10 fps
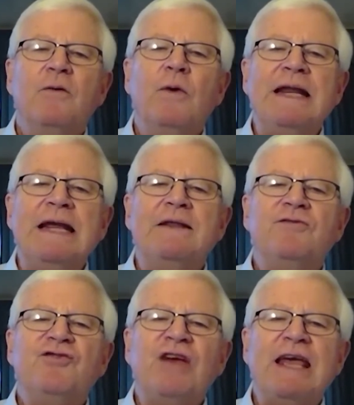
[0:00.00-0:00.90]
We need to
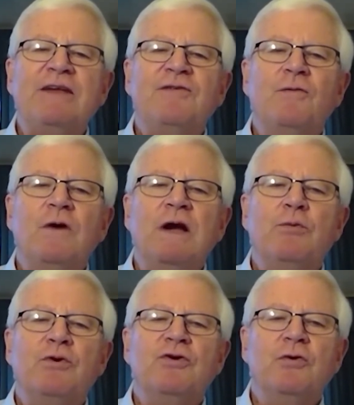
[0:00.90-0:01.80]
change the way
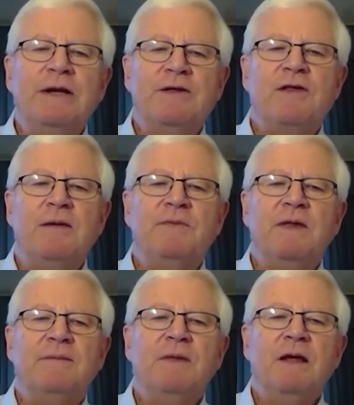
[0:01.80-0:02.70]
we're doing something.